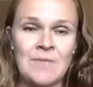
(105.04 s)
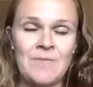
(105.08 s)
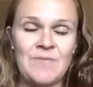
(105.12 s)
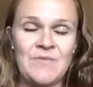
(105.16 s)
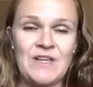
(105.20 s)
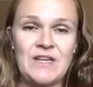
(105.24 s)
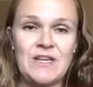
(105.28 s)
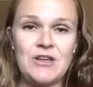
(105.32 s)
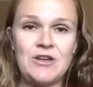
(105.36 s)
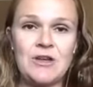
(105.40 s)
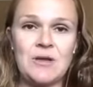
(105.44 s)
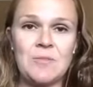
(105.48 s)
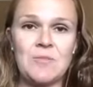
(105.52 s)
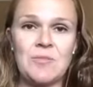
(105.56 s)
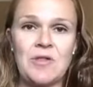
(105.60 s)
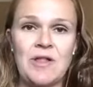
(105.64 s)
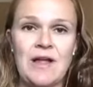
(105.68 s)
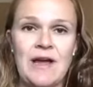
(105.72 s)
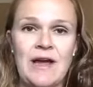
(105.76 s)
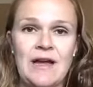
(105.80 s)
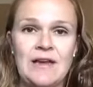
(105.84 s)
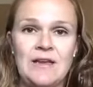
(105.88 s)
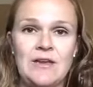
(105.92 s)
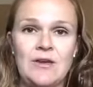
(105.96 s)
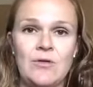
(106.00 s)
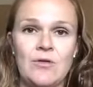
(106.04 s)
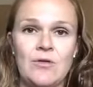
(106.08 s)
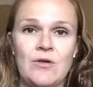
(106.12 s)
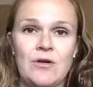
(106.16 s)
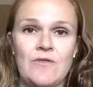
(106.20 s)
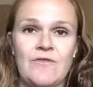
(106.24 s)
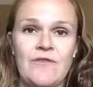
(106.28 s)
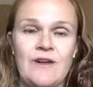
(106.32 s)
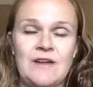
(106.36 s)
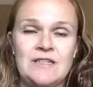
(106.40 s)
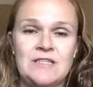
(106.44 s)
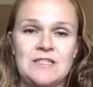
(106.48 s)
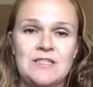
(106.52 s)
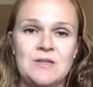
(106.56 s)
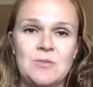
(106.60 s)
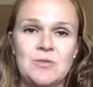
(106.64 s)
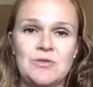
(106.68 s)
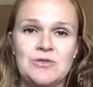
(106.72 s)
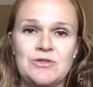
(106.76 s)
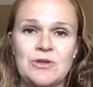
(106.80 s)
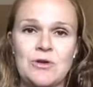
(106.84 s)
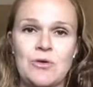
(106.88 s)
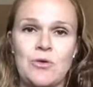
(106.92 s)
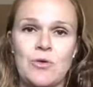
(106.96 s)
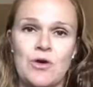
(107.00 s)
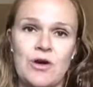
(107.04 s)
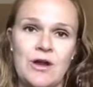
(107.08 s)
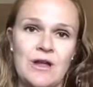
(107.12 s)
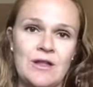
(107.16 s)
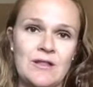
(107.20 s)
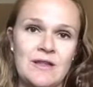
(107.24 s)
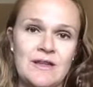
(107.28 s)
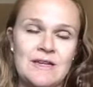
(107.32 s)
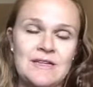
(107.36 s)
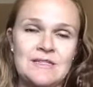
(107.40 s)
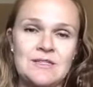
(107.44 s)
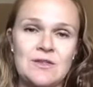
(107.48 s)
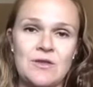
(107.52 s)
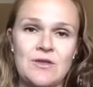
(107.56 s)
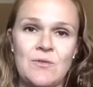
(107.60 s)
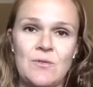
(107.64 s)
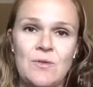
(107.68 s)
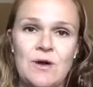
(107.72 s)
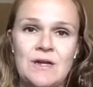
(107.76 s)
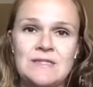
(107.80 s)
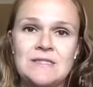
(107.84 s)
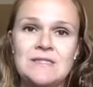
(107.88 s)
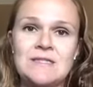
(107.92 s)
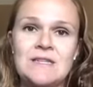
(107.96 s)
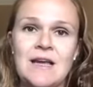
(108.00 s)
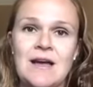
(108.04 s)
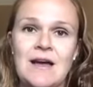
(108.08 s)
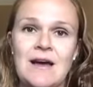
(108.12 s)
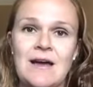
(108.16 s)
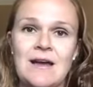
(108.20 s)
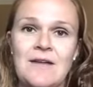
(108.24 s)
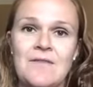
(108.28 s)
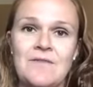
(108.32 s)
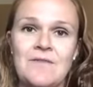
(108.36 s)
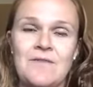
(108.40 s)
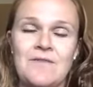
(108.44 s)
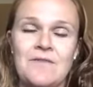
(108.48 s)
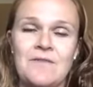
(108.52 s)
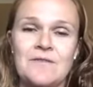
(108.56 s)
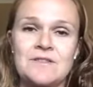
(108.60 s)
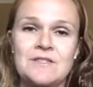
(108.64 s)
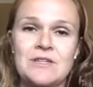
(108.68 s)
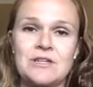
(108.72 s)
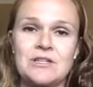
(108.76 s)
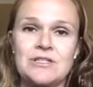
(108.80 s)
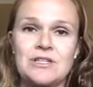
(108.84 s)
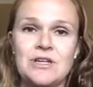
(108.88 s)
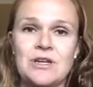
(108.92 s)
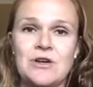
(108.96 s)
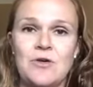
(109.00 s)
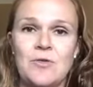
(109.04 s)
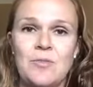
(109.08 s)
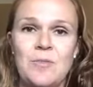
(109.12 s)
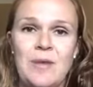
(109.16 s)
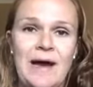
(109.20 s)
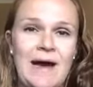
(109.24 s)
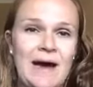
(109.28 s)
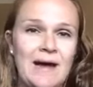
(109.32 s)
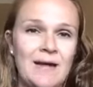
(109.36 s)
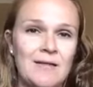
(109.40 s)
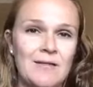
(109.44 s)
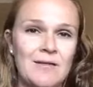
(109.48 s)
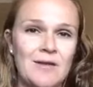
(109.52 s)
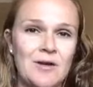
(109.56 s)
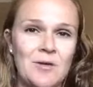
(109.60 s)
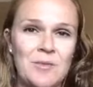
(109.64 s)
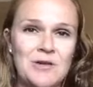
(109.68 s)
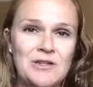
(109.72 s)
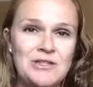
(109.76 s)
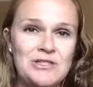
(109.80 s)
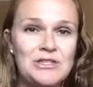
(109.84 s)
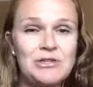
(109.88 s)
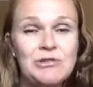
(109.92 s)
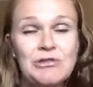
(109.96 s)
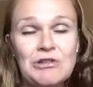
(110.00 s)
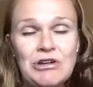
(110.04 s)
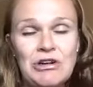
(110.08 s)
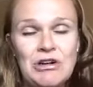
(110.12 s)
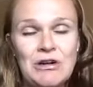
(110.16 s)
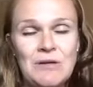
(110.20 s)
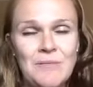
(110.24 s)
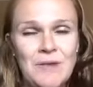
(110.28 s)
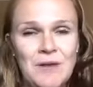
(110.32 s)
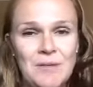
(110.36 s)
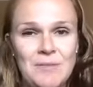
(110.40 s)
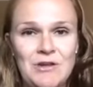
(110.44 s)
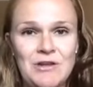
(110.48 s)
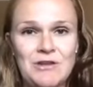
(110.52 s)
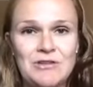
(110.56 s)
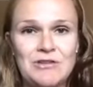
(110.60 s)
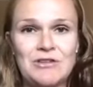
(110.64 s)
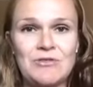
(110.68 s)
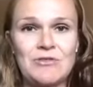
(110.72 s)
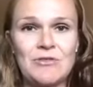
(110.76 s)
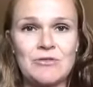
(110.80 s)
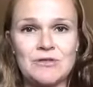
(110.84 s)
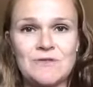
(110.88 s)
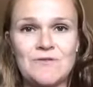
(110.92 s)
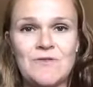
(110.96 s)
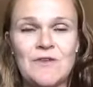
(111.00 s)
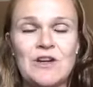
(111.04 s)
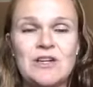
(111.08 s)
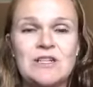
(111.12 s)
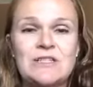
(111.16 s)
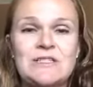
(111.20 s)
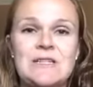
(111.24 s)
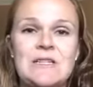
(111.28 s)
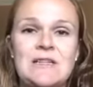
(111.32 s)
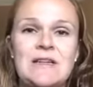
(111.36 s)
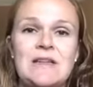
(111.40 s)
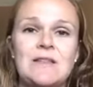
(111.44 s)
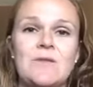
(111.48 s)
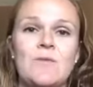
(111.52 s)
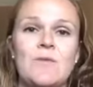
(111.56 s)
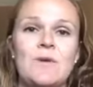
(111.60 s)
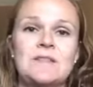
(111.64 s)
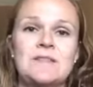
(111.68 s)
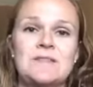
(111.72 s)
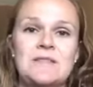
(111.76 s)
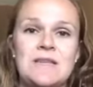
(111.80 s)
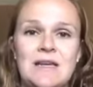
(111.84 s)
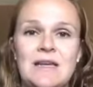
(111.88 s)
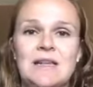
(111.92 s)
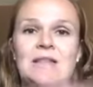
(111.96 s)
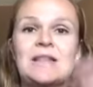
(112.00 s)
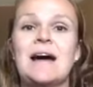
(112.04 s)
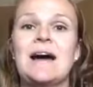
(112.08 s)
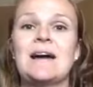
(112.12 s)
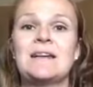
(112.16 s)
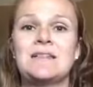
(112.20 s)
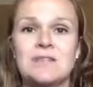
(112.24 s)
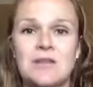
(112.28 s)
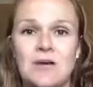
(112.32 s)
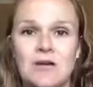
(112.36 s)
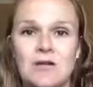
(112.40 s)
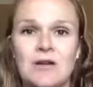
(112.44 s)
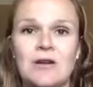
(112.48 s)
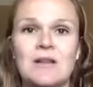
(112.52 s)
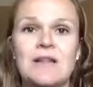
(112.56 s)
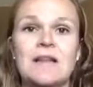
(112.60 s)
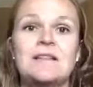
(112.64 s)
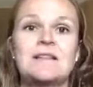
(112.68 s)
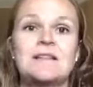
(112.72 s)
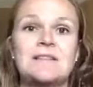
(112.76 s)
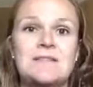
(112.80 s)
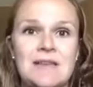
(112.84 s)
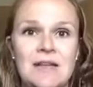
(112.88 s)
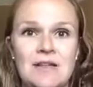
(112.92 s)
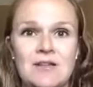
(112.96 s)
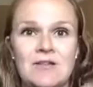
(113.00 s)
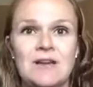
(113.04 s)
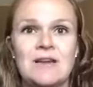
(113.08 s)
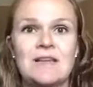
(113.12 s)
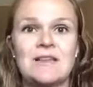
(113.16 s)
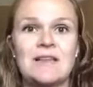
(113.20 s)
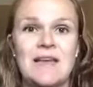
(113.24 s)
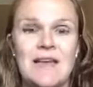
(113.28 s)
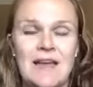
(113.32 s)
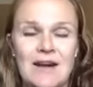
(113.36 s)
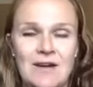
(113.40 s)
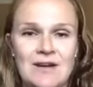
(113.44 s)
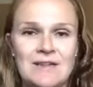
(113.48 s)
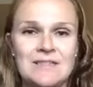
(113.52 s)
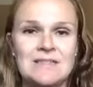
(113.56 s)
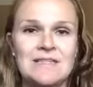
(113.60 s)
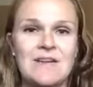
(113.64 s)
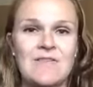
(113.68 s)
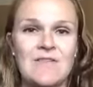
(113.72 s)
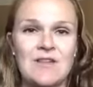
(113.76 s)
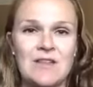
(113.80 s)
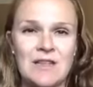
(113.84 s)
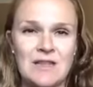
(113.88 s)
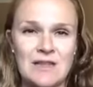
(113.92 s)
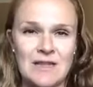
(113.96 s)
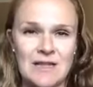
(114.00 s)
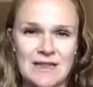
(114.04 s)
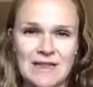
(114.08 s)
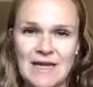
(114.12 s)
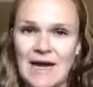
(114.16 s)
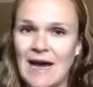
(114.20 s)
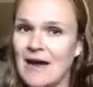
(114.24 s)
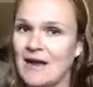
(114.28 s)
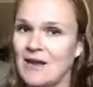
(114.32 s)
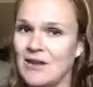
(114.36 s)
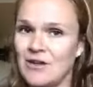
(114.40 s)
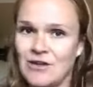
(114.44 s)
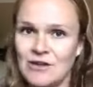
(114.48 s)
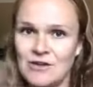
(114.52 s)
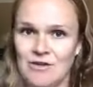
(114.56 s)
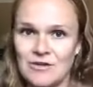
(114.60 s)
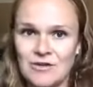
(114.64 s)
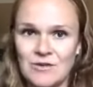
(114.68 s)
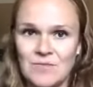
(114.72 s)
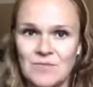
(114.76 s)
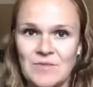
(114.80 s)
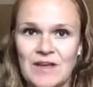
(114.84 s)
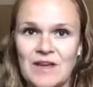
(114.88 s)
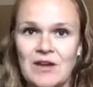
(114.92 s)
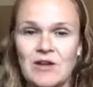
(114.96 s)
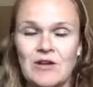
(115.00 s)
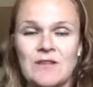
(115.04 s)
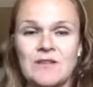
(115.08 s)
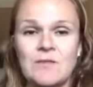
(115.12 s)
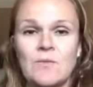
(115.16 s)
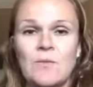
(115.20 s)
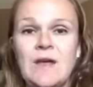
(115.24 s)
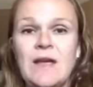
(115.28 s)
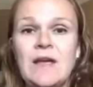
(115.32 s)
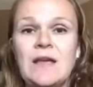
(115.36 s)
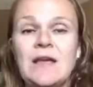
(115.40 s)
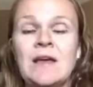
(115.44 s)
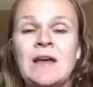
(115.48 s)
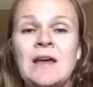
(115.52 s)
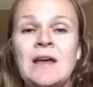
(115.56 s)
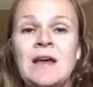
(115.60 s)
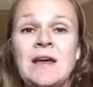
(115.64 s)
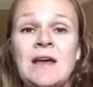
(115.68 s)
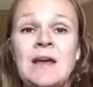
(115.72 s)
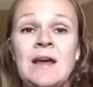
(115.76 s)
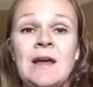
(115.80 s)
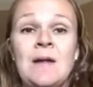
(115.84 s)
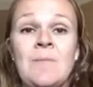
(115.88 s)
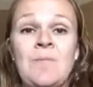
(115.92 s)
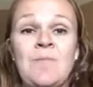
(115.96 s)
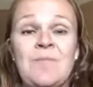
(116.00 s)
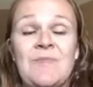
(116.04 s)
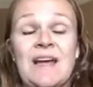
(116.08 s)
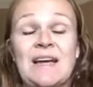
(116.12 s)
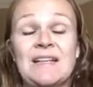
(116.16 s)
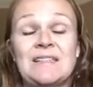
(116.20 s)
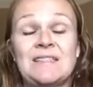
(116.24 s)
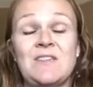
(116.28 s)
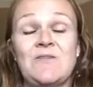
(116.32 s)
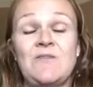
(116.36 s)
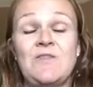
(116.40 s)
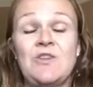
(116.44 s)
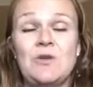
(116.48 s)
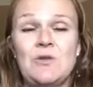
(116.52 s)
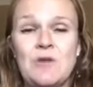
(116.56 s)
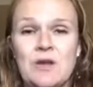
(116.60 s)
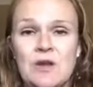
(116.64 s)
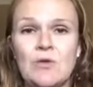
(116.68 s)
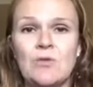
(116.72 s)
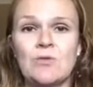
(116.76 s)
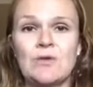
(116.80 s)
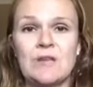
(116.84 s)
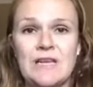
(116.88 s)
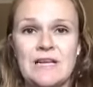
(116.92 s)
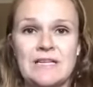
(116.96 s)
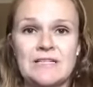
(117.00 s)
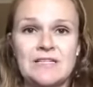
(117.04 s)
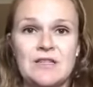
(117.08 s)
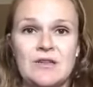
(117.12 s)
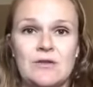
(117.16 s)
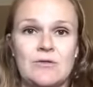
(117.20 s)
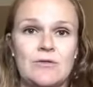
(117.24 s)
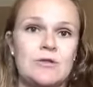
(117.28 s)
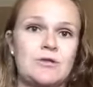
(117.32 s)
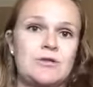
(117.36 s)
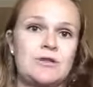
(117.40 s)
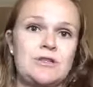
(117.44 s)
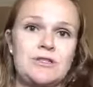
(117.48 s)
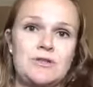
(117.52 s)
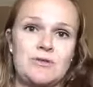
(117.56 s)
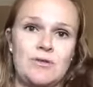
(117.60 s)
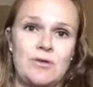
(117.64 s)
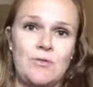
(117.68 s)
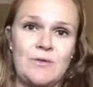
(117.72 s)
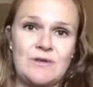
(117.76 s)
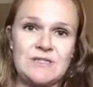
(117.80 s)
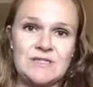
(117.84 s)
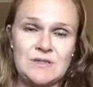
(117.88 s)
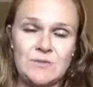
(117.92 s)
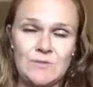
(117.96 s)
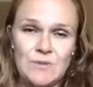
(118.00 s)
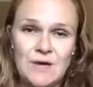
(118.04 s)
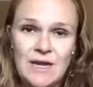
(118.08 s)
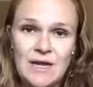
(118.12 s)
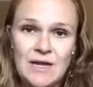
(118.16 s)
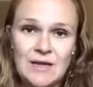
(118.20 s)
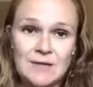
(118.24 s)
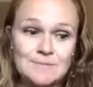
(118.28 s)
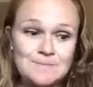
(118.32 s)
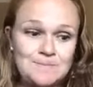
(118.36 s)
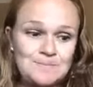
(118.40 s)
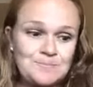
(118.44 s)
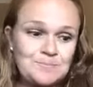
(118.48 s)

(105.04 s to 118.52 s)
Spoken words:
then you can plan your vegetables accordingly. So the ones that kind of start to go bad a little bit sooner, maybe you do those first, and then the ones that can last longer, like the celery and the carrots and everything like that, you can do them later in the week. That's if you can only get to the grocery store once a week.